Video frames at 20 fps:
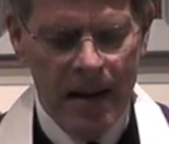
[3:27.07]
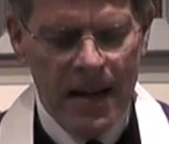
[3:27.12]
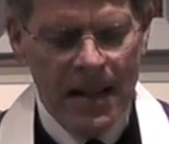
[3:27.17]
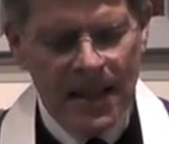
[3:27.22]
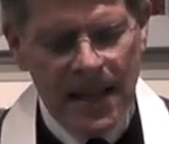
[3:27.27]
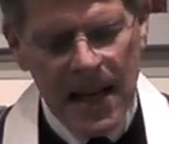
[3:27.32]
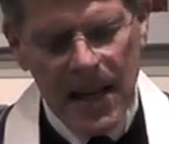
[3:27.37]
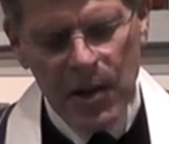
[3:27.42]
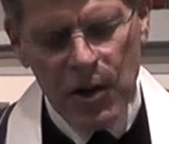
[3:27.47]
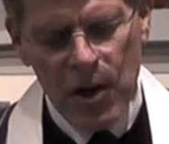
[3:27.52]

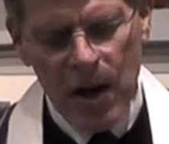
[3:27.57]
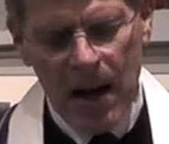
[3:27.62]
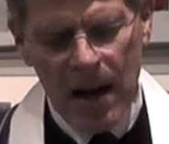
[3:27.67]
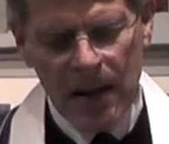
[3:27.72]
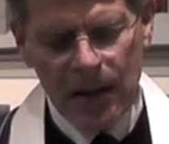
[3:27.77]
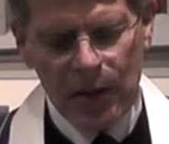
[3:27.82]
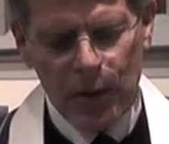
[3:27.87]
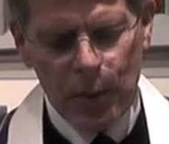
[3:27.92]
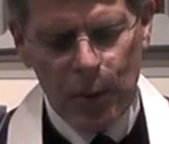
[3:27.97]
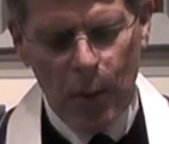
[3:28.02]
Teach
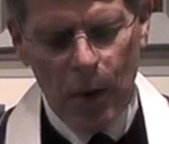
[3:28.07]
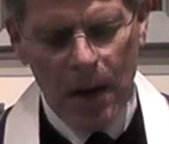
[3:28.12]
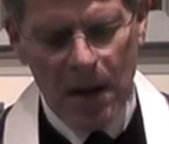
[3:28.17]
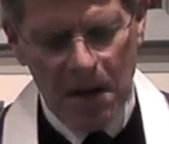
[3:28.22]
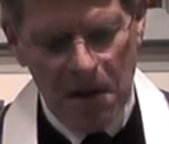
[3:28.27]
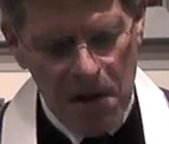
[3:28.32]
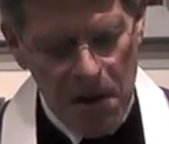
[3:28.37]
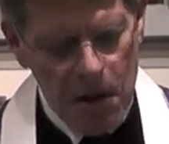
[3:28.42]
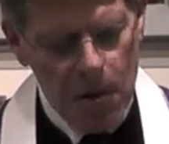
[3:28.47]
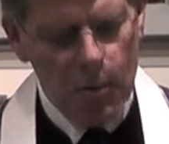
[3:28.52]
us what
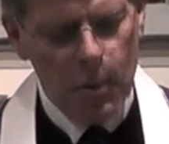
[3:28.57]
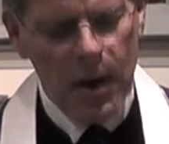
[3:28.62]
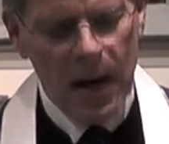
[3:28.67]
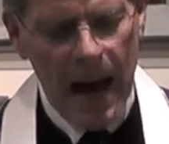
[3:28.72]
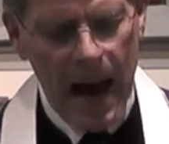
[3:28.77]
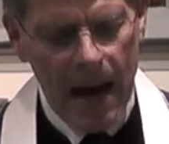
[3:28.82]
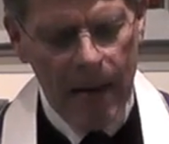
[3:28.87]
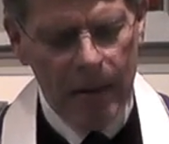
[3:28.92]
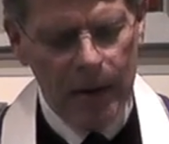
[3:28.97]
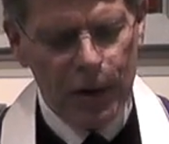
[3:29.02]
you would
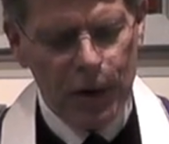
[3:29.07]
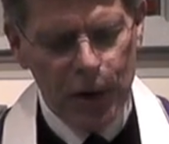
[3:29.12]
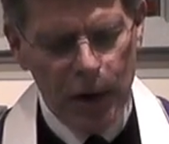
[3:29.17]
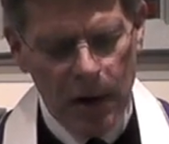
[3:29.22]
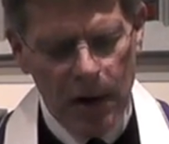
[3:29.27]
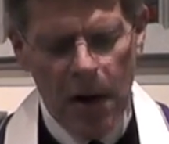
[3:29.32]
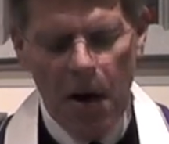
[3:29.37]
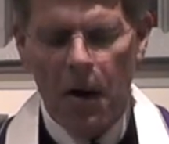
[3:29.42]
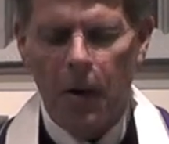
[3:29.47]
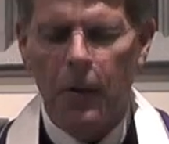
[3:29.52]
have us to
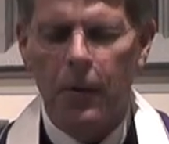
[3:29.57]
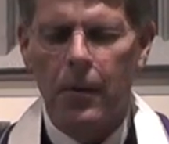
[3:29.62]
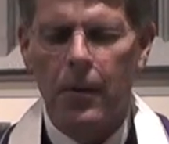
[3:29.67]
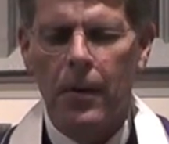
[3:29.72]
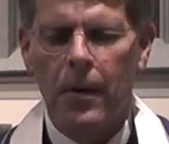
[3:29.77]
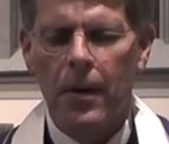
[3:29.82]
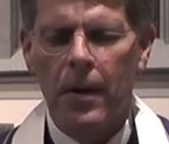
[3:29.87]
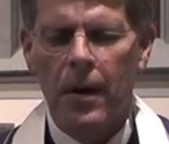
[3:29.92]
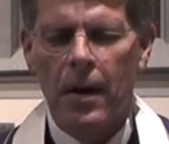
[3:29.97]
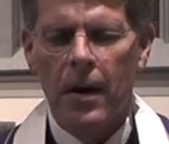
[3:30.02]
know
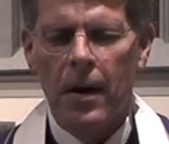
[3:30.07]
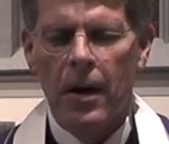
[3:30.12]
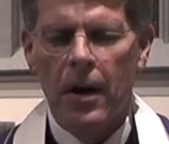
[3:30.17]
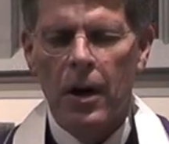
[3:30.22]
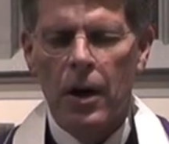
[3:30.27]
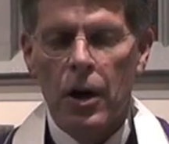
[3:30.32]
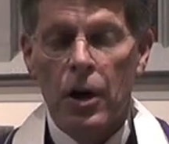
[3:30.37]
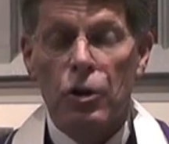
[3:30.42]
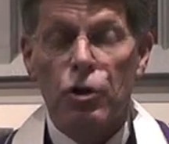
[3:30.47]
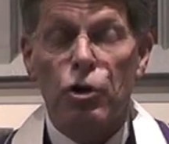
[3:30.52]

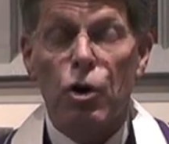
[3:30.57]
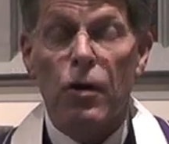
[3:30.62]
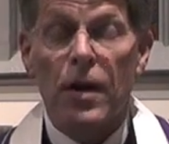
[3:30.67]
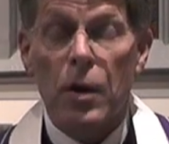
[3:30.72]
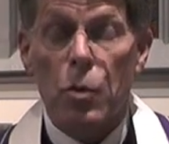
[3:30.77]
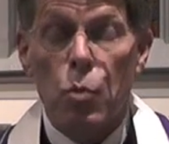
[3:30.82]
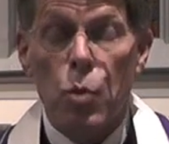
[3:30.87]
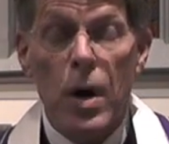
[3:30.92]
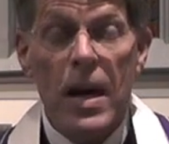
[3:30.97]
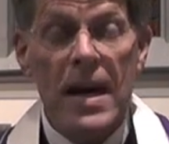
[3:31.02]
so
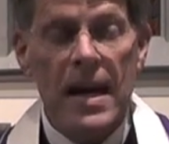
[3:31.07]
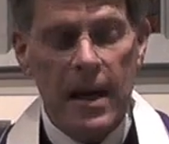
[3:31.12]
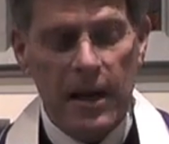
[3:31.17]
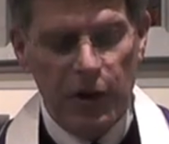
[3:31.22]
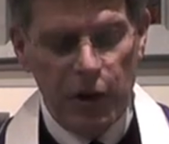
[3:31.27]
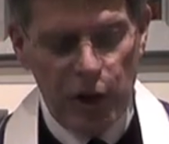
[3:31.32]
that we can